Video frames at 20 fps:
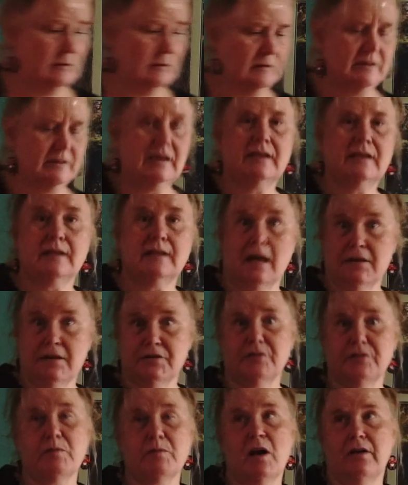
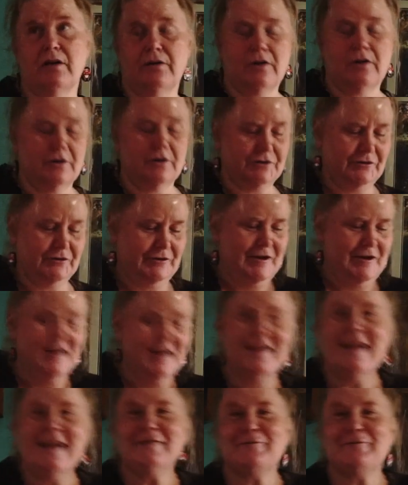600, my gosh.
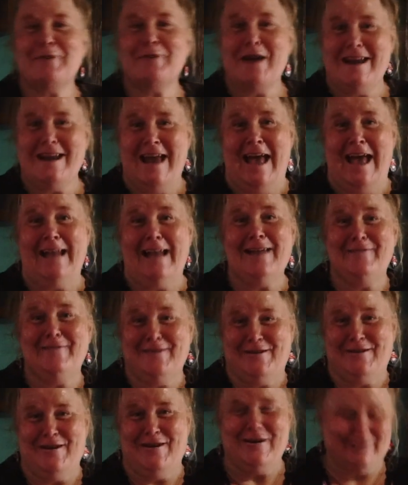That's one hell of
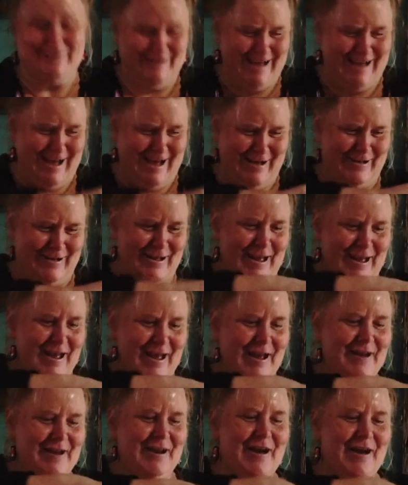a cocktail.
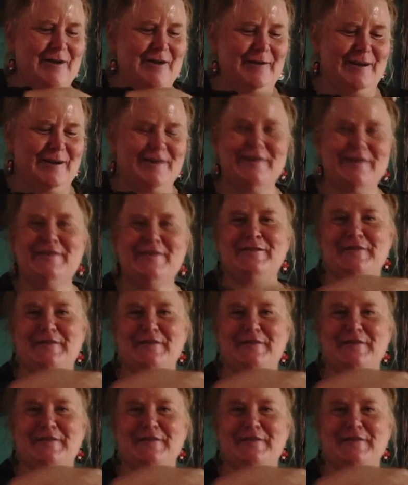No, we're going to do